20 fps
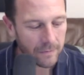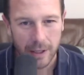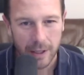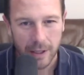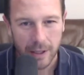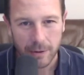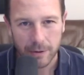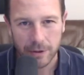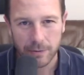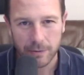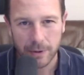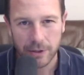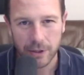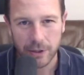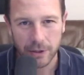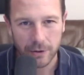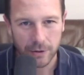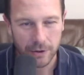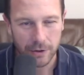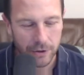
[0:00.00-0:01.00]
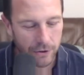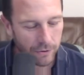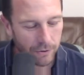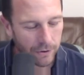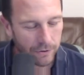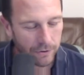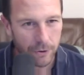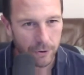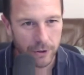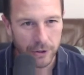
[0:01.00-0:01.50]
We're switching to the
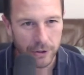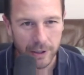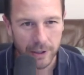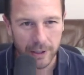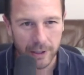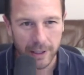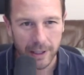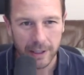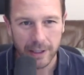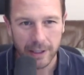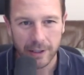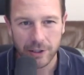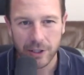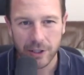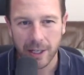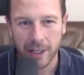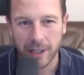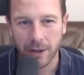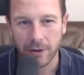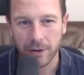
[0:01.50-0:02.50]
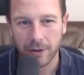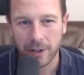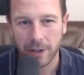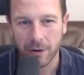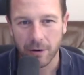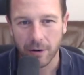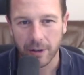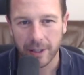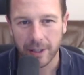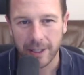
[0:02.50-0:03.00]
short version again and check out the
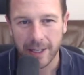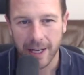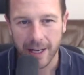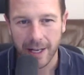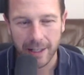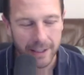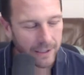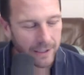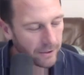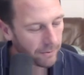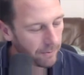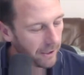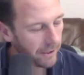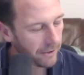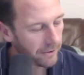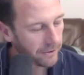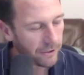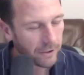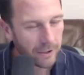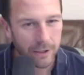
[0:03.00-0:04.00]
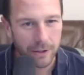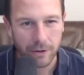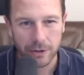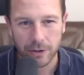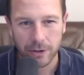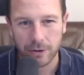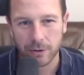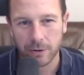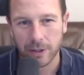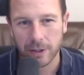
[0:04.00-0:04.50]
organic swells. You can
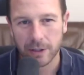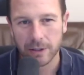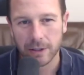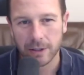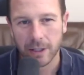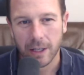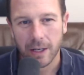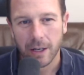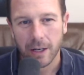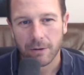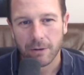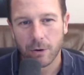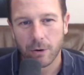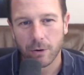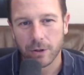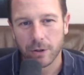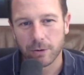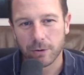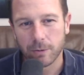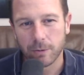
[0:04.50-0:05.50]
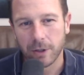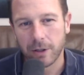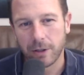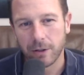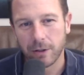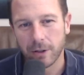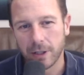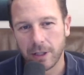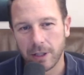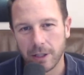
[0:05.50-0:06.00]
also do this, of course, with
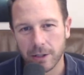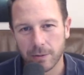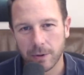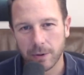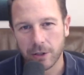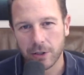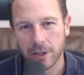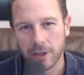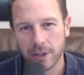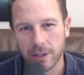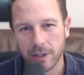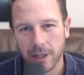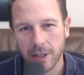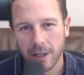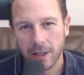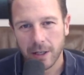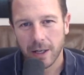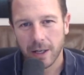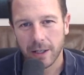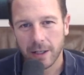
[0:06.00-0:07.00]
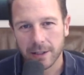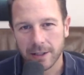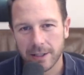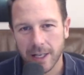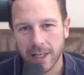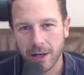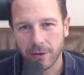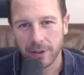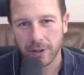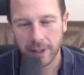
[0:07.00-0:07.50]
your key switches.
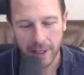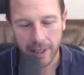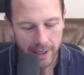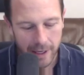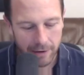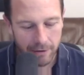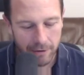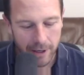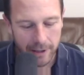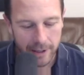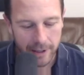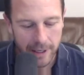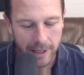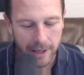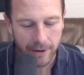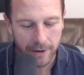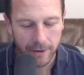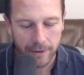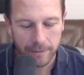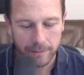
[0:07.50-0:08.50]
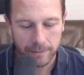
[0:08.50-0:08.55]
Sounding A right now.